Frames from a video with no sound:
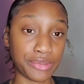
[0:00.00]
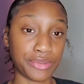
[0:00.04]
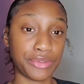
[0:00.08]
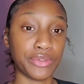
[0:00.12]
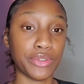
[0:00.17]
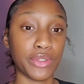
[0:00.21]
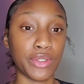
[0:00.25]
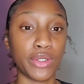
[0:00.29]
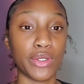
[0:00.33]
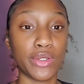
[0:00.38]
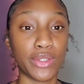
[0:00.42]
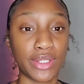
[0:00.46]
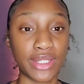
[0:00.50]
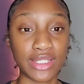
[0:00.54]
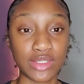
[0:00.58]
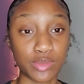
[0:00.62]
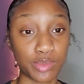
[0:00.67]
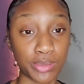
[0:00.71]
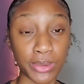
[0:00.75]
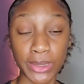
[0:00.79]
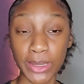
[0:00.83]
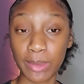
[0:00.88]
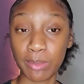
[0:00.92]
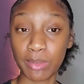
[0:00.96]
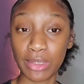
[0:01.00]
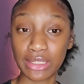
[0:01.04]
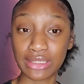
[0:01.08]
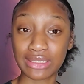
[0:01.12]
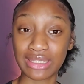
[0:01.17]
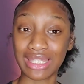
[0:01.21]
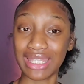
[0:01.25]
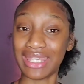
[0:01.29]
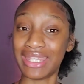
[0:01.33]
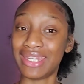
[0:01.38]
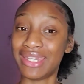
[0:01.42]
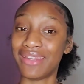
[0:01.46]
y'all, that's pretty much
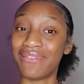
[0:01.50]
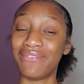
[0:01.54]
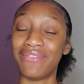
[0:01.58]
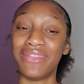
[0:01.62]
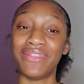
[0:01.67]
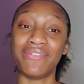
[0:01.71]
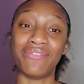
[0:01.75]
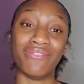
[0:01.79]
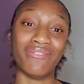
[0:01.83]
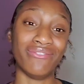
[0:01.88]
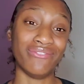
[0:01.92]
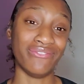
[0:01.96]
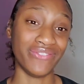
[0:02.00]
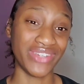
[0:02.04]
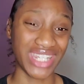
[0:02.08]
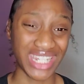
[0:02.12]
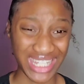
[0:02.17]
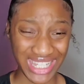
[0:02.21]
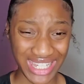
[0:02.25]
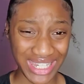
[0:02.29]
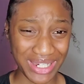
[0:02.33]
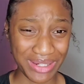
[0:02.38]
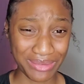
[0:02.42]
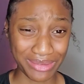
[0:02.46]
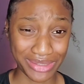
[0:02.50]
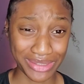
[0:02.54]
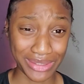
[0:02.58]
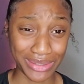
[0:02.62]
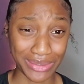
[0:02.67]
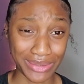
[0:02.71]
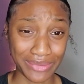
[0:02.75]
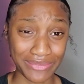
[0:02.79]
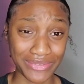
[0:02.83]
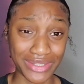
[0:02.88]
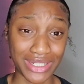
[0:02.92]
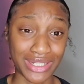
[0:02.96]
the end of the video,
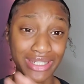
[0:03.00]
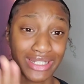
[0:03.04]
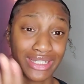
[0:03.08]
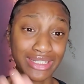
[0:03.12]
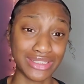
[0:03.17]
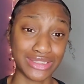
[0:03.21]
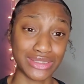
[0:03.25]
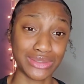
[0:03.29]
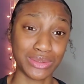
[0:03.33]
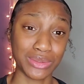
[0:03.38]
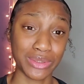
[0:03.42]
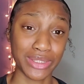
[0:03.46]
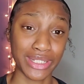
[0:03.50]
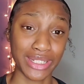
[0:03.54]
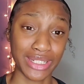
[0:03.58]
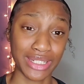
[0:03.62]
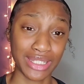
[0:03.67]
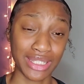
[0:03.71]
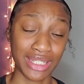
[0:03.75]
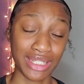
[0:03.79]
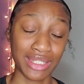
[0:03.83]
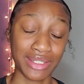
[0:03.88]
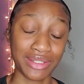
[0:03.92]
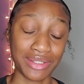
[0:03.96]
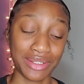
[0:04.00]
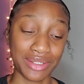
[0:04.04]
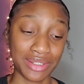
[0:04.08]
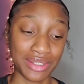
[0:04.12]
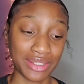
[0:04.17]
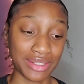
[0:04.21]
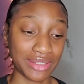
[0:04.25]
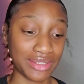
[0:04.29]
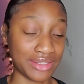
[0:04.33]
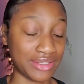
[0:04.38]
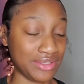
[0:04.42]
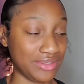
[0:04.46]
y'all. If y'all enjoyed
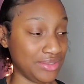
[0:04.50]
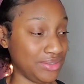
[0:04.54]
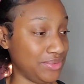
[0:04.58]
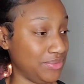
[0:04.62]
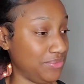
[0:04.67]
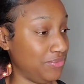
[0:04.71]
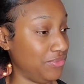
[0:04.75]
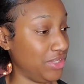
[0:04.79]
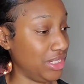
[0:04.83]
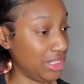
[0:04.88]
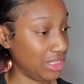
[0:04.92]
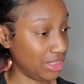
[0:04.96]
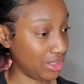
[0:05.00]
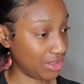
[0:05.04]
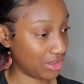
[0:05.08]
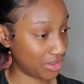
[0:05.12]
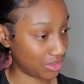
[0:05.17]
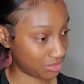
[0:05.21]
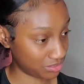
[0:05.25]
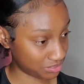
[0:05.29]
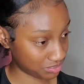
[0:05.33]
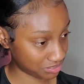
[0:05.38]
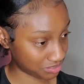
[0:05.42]
this video.